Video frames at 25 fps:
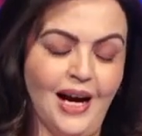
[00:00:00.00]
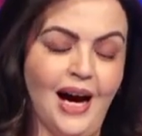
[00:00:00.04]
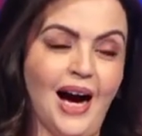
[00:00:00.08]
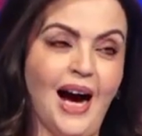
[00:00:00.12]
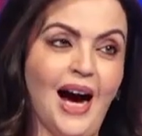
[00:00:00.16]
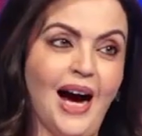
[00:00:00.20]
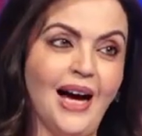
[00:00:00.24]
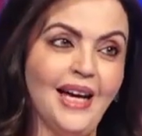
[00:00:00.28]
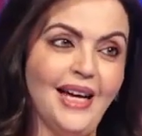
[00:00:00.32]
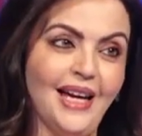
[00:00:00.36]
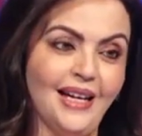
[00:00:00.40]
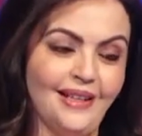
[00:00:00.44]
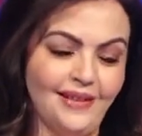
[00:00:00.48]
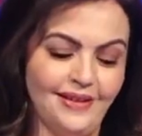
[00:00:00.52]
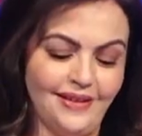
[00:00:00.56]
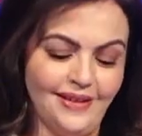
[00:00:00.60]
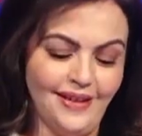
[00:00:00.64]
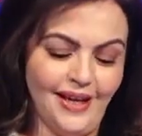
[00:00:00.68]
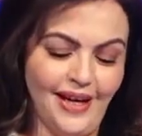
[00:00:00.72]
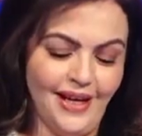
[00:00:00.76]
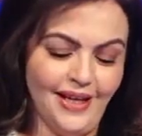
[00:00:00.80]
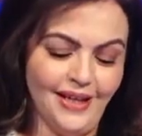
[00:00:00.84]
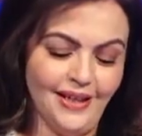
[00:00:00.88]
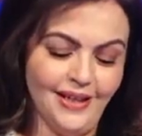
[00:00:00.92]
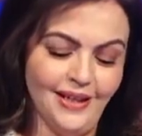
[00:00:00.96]
I
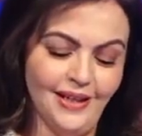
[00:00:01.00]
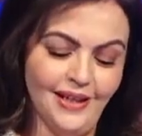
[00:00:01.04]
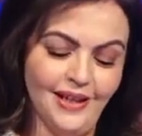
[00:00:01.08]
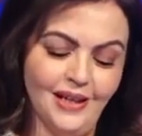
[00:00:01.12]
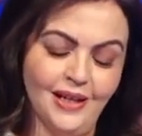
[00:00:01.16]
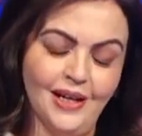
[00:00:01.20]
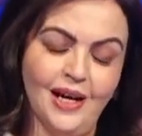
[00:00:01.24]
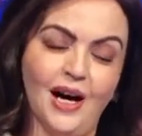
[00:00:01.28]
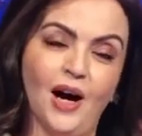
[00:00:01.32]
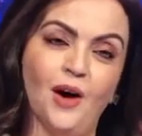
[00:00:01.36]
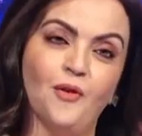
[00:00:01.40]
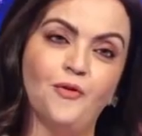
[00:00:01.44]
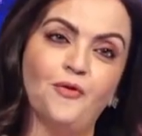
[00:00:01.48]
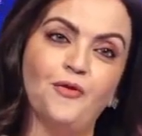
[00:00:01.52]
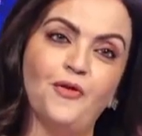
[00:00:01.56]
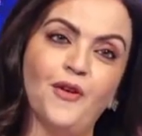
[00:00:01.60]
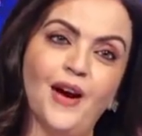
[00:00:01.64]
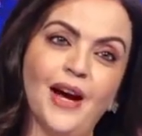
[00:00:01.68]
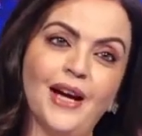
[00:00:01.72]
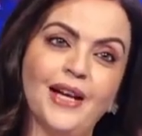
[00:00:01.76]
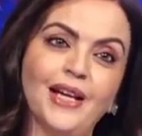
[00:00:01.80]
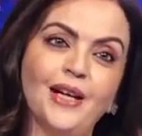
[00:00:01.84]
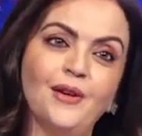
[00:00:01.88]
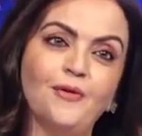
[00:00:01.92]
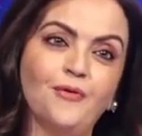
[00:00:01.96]
extend a
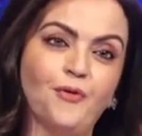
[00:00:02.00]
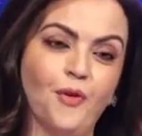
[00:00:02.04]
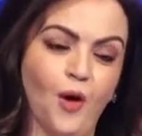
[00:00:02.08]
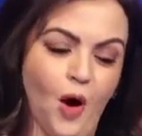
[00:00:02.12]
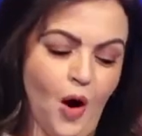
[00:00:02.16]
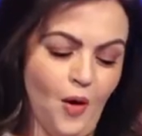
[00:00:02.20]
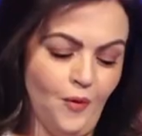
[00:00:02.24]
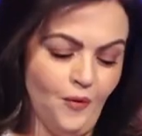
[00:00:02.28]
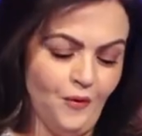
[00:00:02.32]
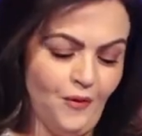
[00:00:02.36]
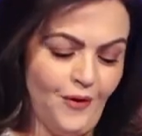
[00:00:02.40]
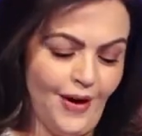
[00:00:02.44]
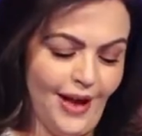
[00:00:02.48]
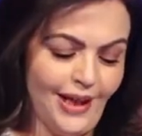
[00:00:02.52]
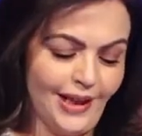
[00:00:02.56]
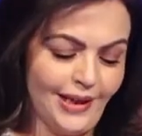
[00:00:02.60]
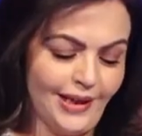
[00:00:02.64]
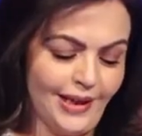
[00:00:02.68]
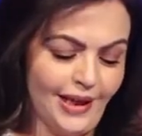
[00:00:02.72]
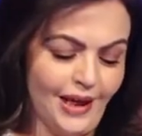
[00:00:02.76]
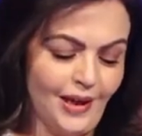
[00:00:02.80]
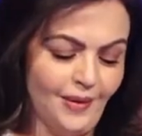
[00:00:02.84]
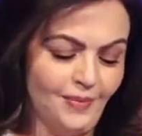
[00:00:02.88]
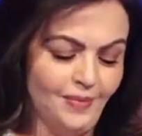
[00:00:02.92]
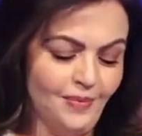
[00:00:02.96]
very warm
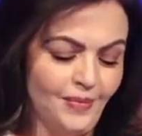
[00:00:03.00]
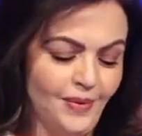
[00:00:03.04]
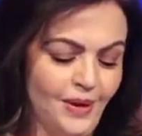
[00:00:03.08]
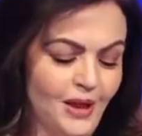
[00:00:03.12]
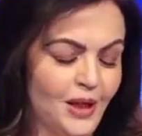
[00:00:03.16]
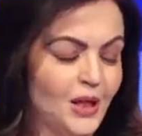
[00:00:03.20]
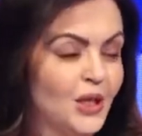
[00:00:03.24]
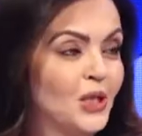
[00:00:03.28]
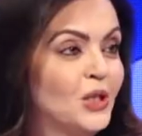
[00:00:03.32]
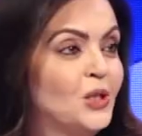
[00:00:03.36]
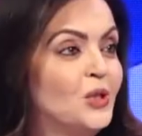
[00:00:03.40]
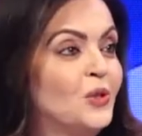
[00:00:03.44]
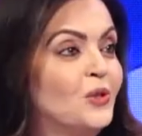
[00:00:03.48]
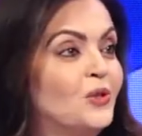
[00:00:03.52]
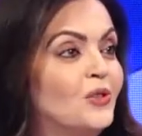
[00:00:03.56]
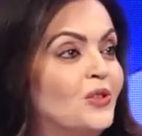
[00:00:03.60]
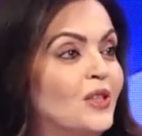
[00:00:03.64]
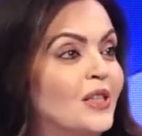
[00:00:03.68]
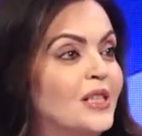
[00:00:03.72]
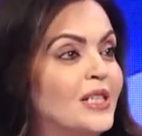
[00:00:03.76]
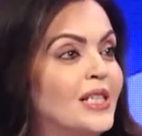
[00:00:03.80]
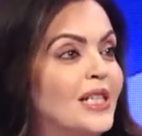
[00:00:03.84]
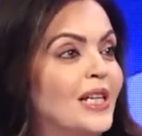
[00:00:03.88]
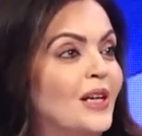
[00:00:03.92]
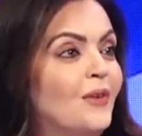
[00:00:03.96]
welcome to
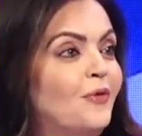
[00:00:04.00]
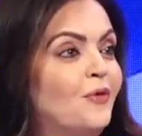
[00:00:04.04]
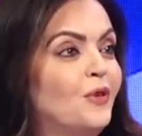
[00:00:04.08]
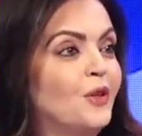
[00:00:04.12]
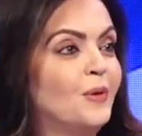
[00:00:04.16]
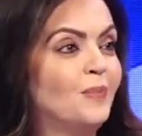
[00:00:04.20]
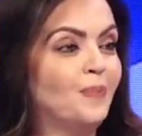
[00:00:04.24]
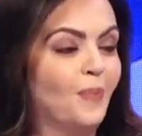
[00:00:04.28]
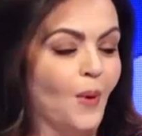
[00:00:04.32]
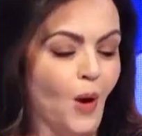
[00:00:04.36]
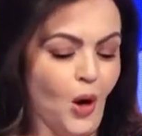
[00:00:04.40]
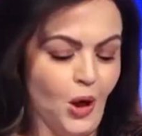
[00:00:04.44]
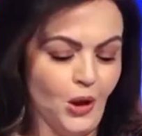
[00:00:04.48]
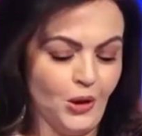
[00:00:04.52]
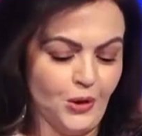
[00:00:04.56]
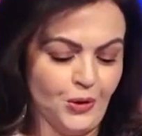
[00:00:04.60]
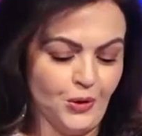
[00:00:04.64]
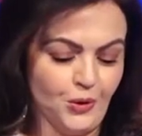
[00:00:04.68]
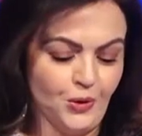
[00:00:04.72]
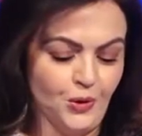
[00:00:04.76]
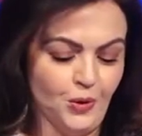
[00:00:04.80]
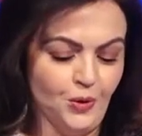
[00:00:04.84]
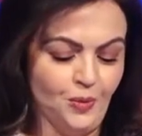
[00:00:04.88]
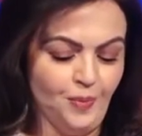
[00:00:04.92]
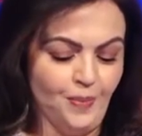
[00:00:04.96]
City Football
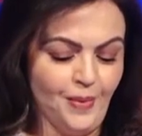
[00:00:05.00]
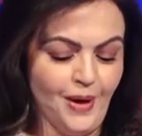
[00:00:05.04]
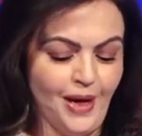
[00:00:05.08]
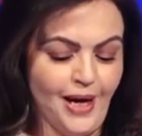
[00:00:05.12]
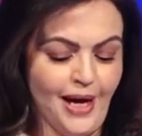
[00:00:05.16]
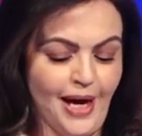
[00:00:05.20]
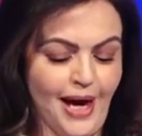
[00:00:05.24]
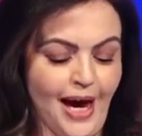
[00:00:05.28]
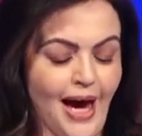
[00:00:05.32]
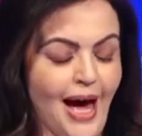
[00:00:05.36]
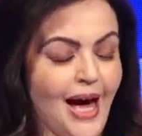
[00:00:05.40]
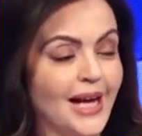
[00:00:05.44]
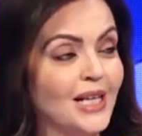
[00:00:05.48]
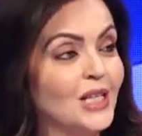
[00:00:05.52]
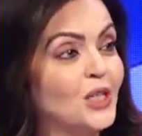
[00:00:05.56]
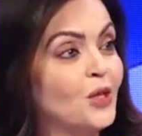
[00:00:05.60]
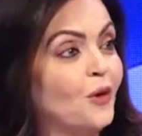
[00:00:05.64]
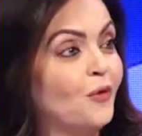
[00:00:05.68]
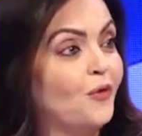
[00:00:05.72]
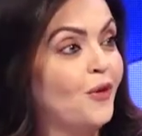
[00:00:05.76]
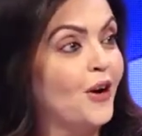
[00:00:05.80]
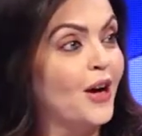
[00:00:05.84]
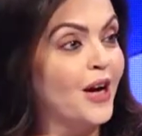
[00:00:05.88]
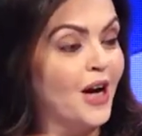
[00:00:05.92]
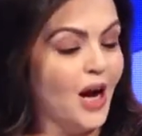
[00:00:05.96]
Group and
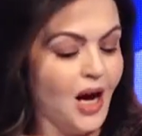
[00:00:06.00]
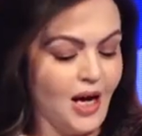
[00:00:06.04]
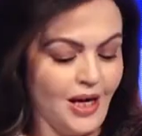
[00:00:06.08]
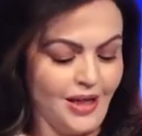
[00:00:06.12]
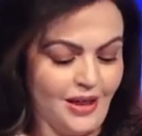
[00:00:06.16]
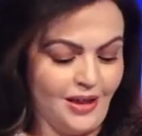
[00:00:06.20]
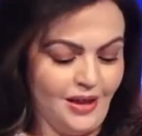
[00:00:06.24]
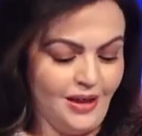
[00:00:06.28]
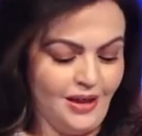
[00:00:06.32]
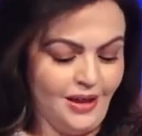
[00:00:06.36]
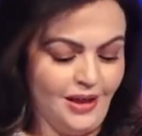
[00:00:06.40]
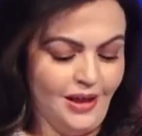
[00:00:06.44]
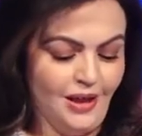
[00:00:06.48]
to Farhan,